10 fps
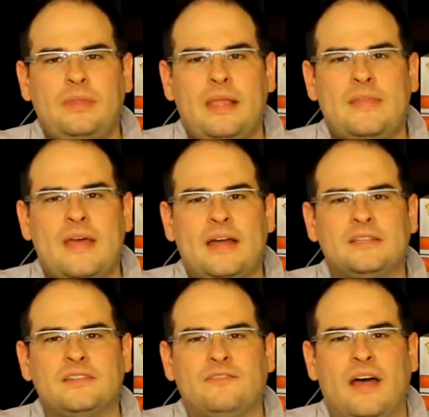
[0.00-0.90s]
And that
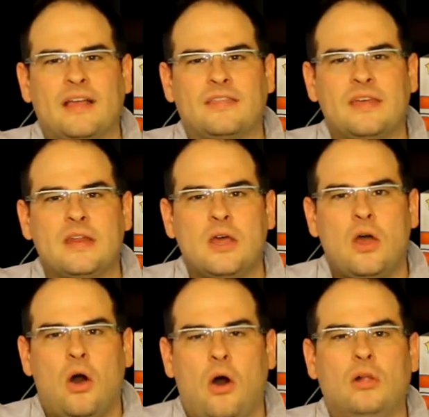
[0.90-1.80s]
is the fact that
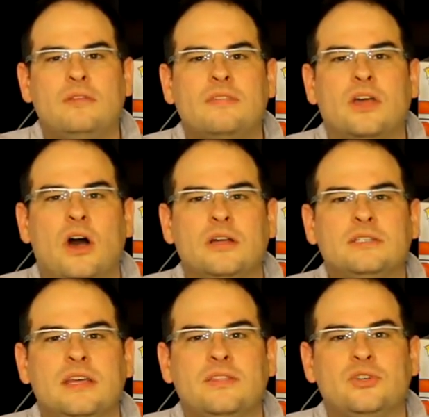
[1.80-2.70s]
all of the
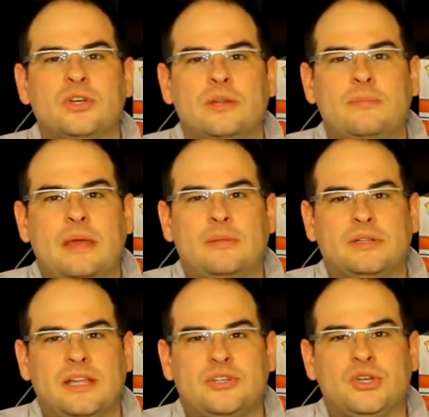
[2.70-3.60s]
content that you're going to be able to
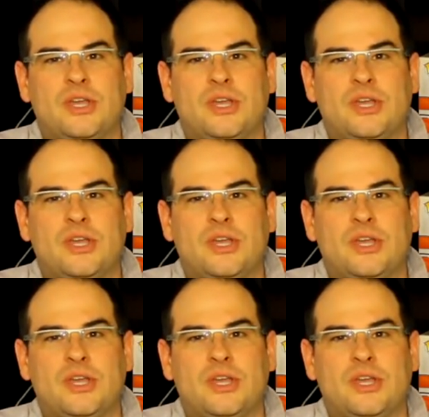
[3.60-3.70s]
let your